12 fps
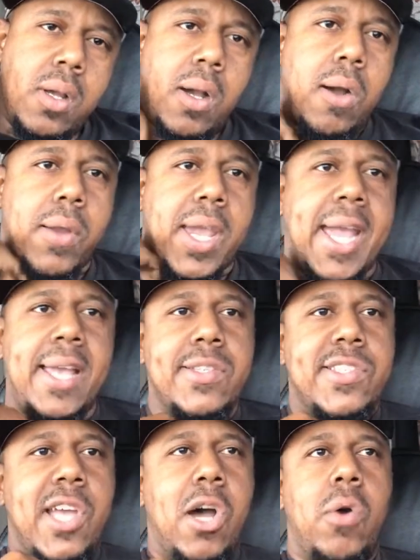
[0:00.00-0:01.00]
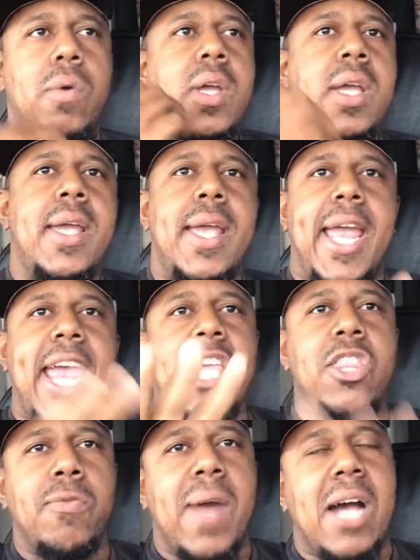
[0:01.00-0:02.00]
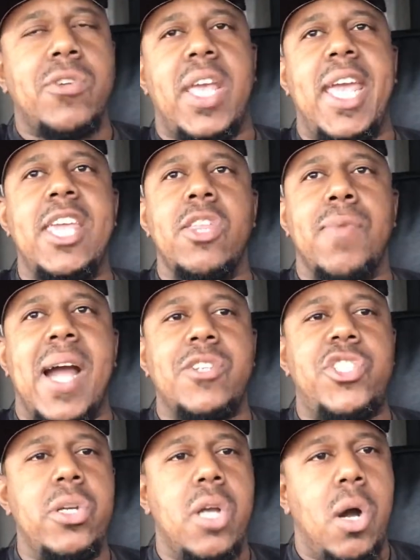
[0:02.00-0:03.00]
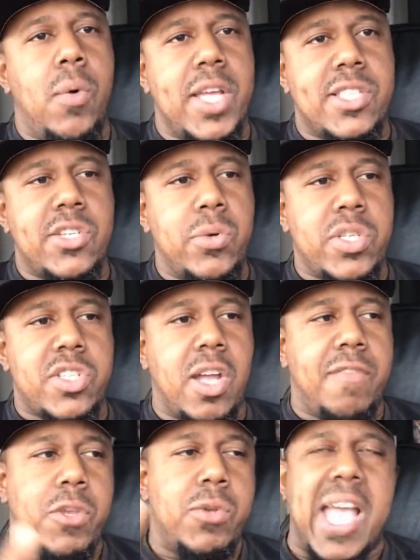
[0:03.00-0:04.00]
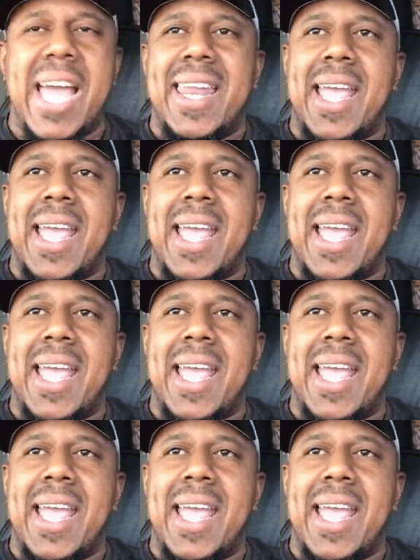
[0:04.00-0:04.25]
Okay, so either route you go into and stuff, you got that